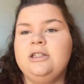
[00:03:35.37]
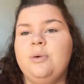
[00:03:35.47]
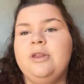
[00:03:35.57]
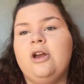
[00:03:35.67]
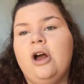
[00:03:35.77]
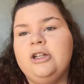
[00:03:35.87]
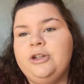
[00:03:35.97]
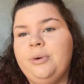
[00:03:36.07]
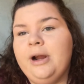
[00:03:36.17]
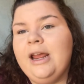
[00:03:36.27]
So with the
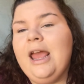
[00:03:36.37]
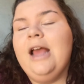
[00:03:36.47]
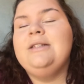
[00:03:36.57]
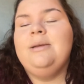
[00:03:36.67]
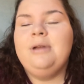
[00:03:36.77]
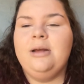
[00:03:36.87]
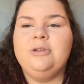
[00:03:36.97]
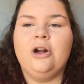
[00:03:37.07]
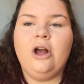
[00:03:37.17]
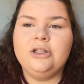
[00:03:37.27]
contouring, sometimes
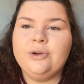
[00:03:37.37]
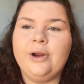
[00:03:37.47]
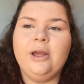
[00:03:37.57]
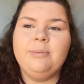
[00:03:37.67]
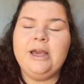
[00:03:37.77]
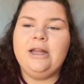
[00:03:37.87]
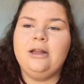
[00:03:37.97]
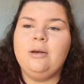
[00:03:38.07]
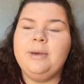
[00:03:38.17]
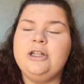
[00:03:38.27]
our contouring can be a
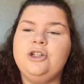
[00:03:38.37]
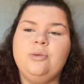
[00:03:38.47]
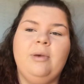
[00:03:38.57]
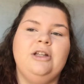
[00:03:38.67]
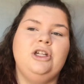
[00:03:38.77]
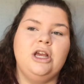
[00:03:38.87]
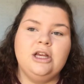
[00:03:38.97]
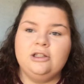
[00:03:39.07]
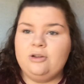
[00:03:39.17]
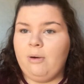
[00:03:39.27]
little bit too much.
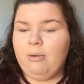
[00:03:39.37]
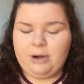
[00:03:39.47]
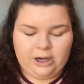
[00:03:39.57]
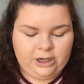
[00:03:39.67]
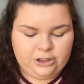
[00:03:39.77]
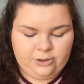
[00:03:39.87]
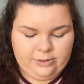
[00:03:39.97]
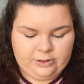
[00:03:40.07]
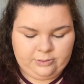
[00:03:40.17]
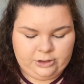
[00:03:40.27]
So what we're gonna do
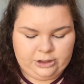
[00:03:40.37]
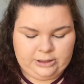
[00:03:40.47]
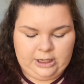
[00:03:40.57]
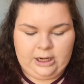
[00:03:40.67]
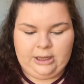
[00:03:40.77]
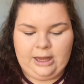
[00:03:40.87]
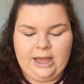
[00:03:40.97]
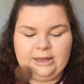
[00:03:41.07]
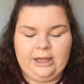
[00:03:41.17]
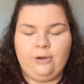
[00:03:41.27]
is we're just gonna
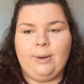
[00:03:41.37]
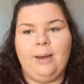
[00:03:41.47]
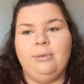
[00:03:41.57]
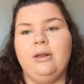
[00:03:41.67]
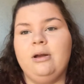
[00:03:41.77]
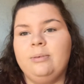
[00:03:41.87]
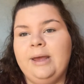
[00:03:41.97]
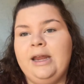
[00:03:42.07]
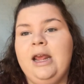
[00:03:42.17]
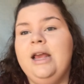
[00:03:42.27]
lightly grab a little
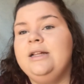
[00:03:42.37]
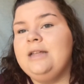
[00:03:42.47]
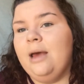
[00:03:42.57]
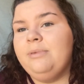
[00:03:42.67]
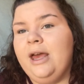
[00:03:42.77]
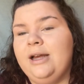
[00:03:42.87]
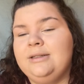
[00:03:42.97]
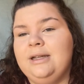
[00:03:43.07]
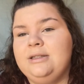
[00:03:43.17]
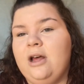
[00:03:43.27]
bit, tap the
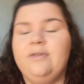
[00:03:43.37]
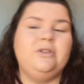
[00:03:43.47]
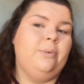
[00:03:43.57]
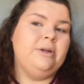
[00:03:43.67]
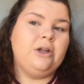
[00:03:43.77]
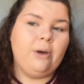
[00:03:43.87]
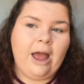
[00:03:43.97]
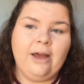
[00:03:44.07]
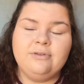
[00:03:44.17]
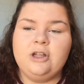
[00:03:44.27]
excess off so we don't
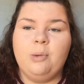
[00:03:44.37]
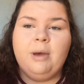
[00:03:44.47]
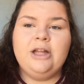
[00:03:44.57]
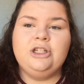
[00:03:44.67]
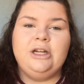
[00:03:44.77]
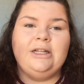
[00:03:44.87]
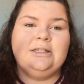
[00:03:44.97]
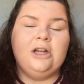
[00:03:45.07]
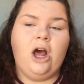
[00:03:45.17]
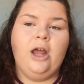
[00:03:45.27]
have so much and
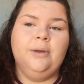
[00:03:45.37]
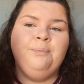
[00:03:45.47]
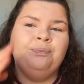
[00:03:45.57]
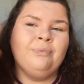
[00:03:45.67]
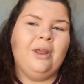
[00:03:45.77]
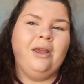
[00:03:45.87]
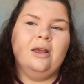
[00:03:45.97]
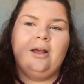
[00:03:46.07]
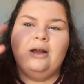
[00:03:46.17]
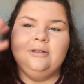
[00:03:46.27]
it's not
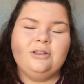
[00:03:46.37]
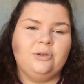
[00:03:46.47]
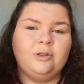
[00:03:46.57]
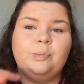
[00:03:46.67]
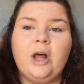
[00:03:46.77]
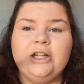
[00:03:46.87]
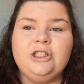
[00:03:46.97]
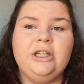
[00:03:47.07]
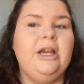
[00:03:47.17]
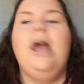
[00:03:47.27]
so
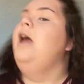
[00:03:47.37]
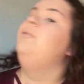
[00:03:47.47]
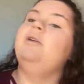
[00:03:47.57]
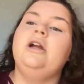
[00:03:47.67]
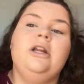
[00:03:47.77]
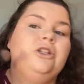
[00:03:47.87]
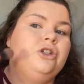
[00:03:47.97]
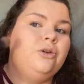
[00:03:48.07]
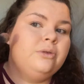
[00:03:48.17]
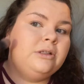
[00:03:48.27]
splotchy, and we're gonna
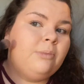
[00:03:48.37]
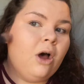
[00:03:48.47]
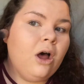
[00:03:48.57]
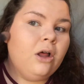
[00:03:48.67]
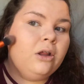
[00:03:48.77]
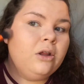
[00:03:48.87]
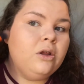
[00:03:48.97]
do small